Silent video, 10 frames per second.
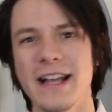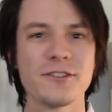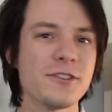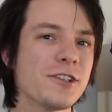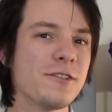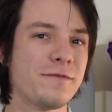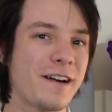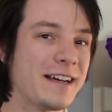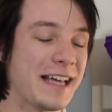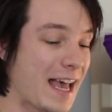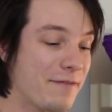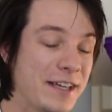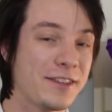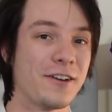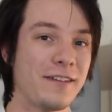It's also very
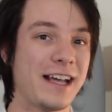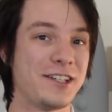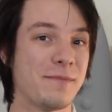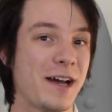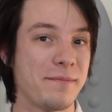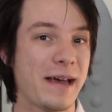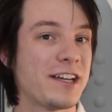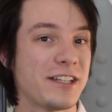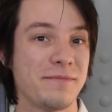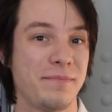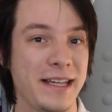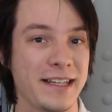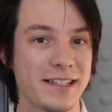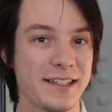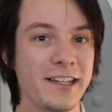heavy though, as you might imagine,
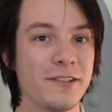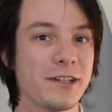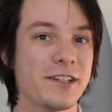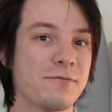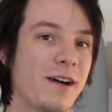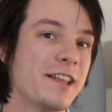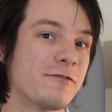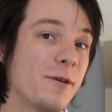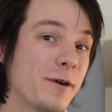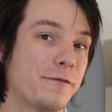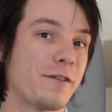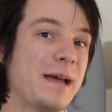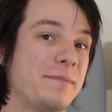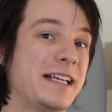being steel, which is why the robot frame